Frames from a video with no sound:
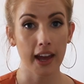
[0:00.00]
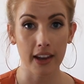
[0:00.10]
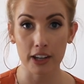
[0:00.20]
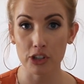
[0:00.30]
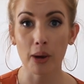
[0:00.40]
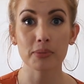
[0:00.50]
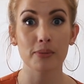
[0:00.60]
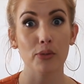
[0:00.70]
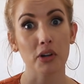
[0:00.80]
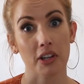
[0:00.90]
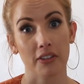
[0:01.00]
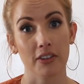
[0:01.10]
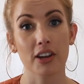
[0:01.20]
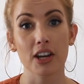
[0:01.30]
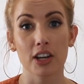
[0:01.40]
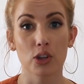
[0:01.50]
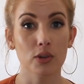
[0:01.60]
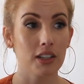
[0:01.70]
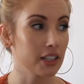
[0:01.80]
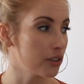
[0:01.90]
and it chops them for you.
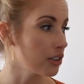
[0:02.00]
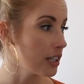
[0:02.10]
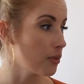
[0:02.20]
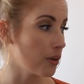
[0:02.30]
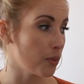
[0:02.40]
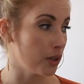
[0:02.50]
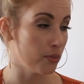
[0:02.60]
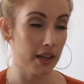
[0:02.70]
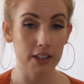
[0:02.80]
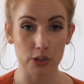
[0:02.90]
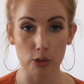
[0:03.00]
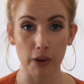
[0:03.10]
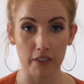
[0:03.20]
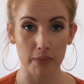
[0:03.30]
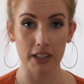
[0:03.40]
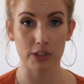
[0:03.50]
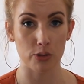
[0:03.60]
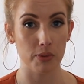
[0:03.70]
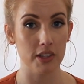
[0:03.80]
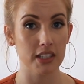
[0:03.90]
You can literally, when you make soup, I've made
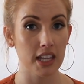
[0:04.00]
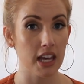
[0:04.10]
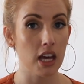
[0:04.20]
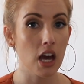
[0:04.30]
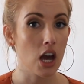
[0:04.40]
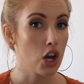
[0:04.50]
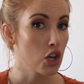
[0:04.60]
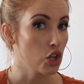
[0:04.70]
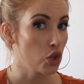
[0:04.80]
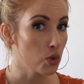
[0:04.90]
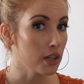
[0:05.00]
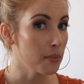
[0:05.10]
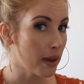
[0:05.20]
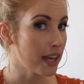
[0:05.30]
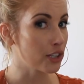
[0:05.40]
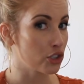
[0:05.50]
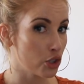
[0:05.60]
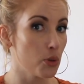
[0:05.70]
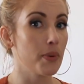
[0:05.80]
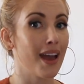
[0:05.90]
soup in this thing, you can make
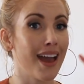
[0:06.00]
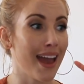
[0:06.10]
soup